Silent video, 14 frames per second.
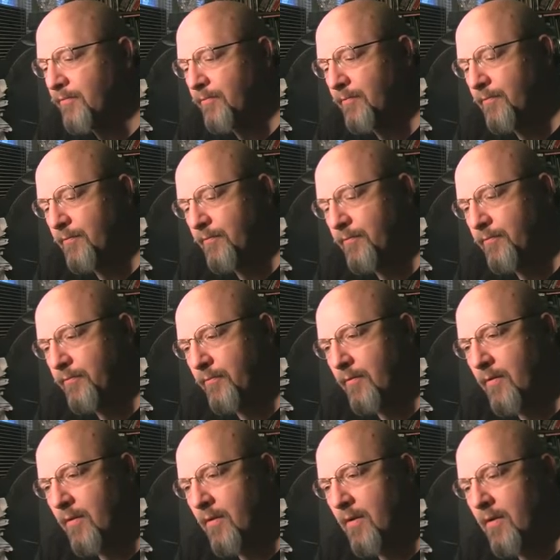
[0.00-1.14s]

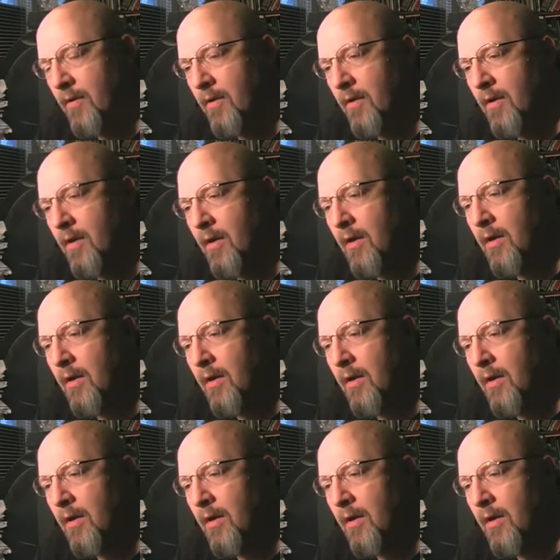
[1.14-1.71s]
Nothing is said.